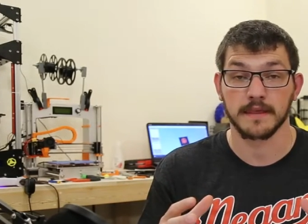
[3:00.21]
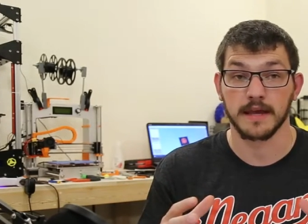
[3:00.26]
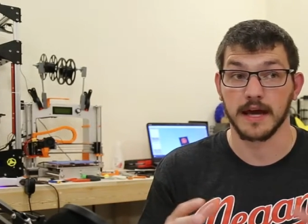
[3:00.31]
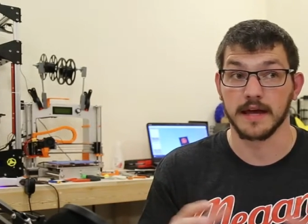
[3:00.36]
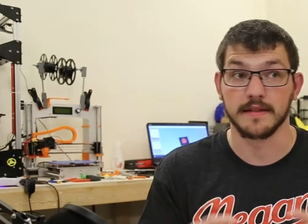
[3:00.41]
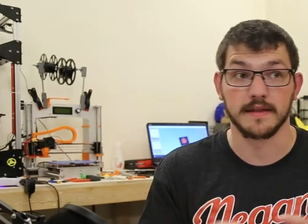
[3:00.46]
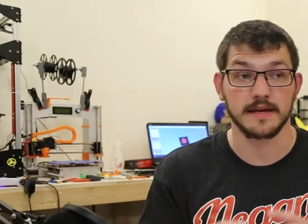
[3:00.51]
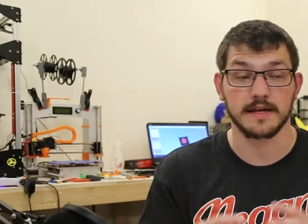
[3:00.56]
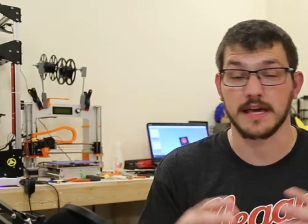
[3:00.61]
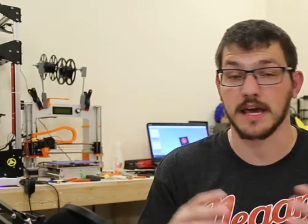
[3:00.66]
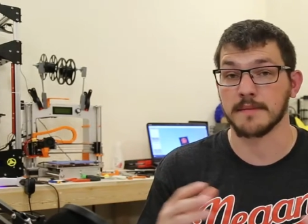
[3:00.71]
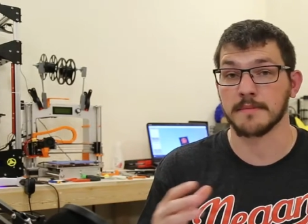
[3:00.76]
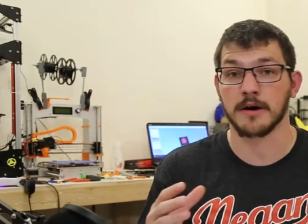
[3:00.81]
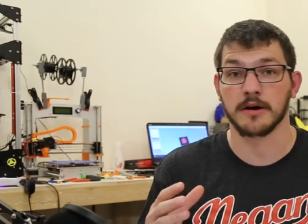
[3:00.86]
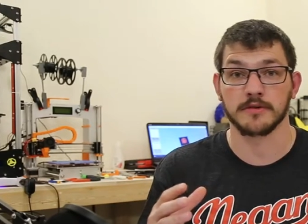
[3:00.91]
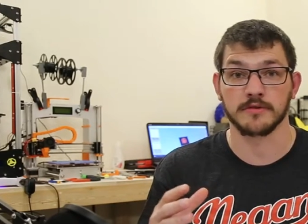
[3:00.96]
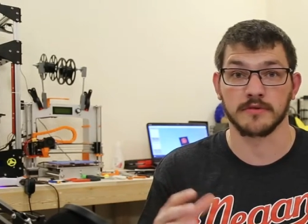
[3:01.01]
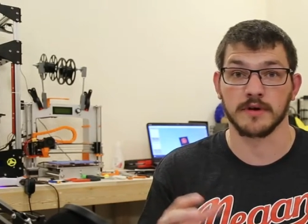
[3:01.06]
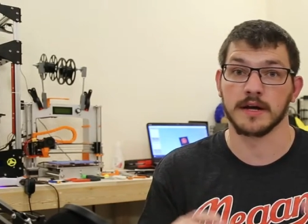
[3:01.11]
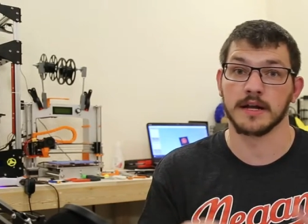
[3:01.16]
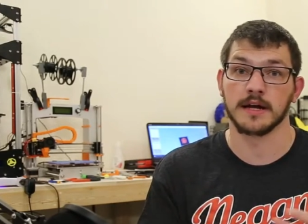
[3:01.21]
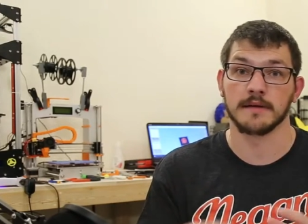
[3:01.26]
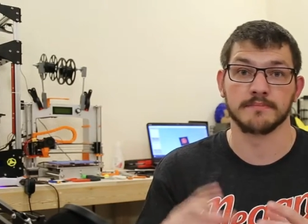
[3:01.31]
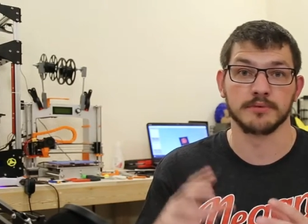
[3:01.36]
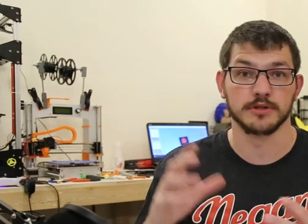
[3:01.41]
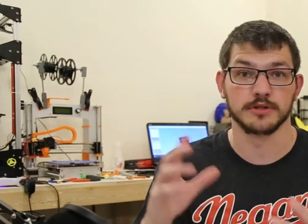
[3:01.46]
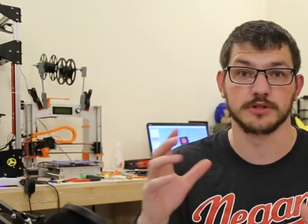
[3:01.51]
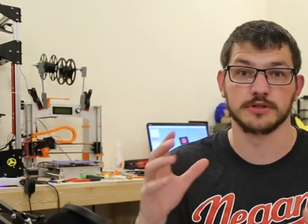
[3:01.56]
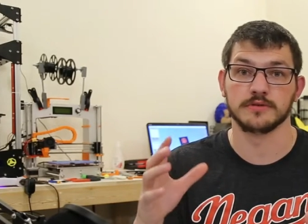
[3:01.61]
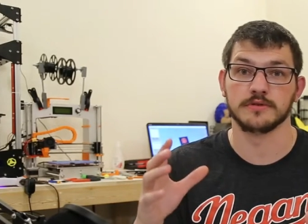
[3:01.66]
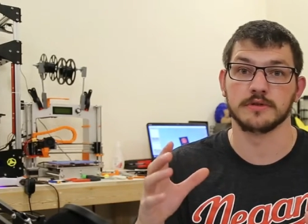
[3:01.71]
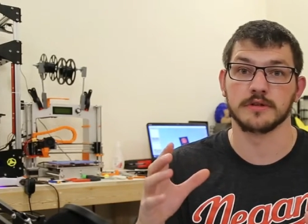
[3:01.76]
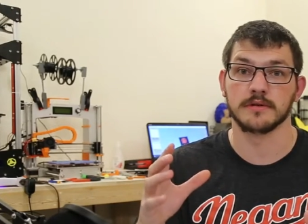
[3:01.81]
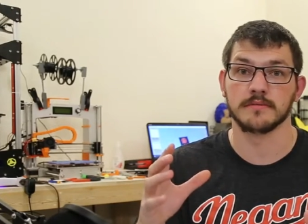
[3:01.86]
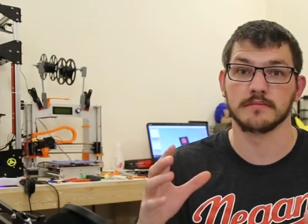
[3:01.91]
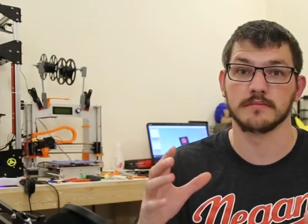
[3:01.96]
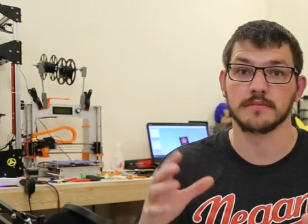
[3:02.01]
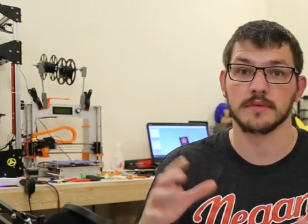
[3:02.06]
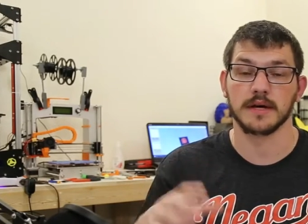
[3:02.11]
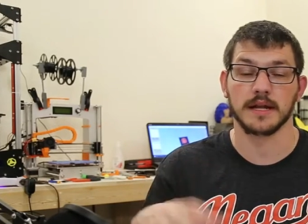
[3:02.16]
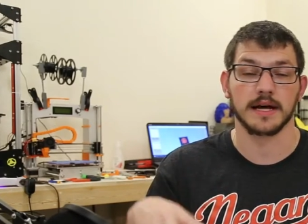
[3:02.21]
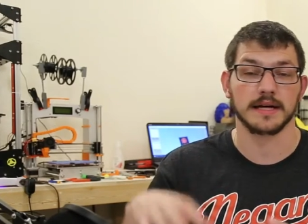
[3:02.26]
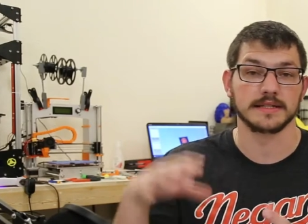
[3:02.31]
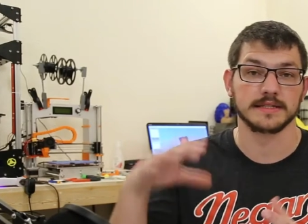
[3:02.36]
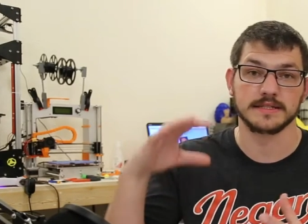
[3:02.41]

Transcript: and they came out great. I put two of them and I